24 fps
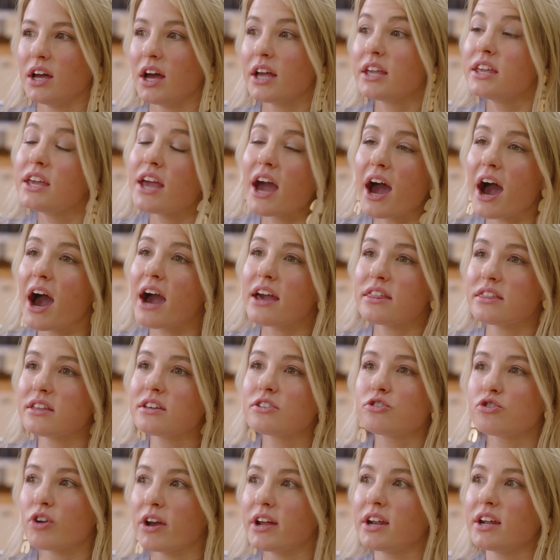Yeah, I
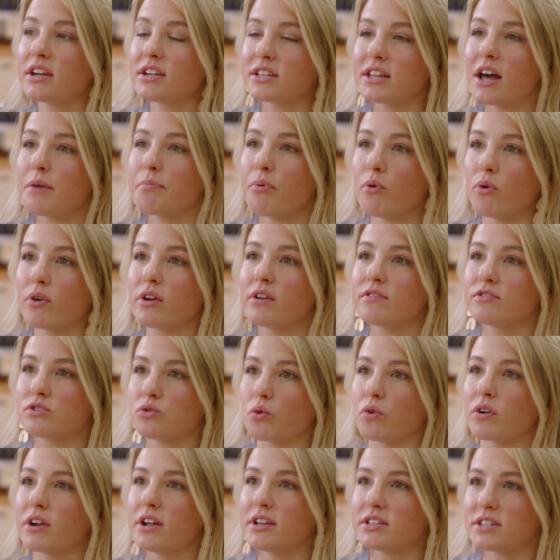think training to that point of
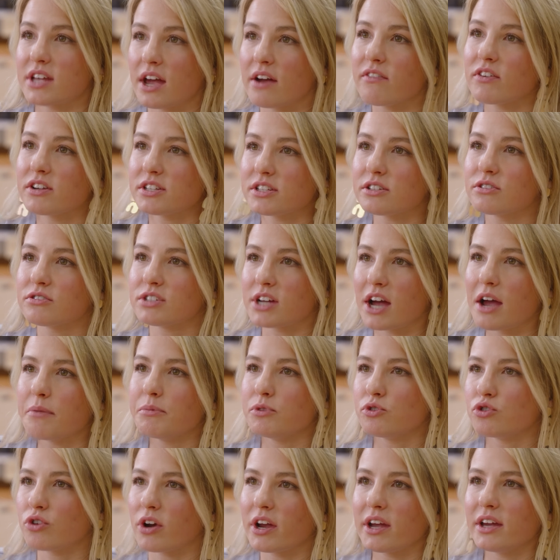soreness every single time
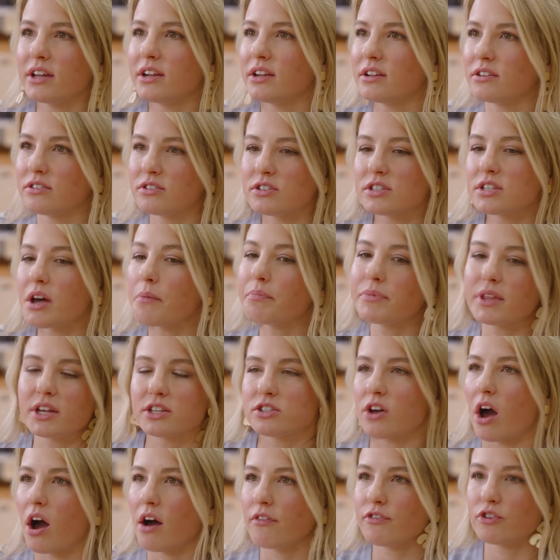you train, something's
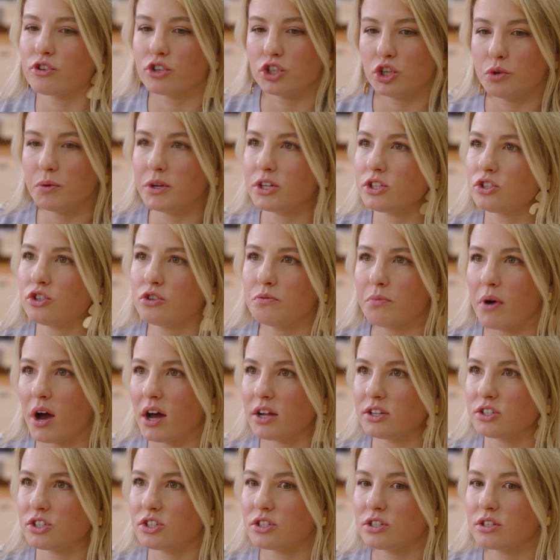off. You're doing too
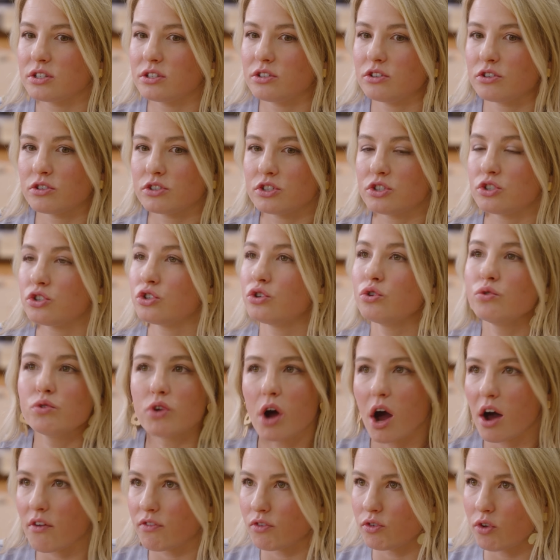much. You're, it's too
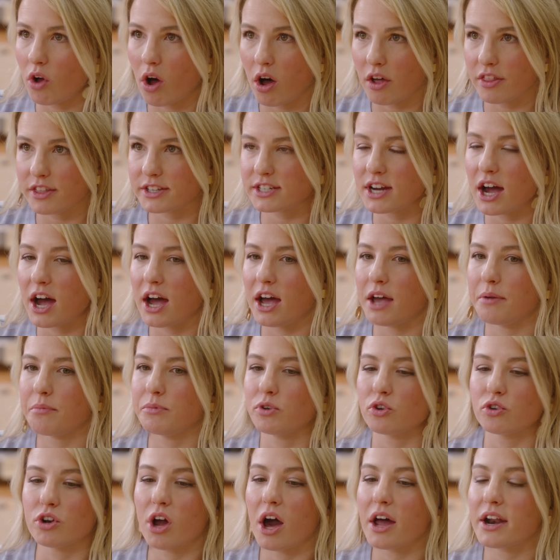novel all the time.
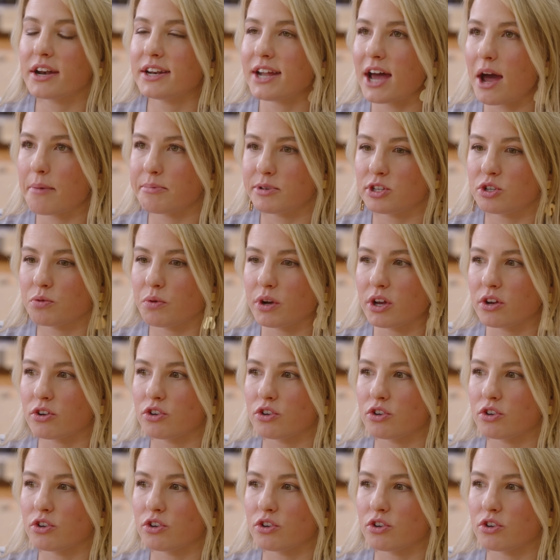You're not adapted to what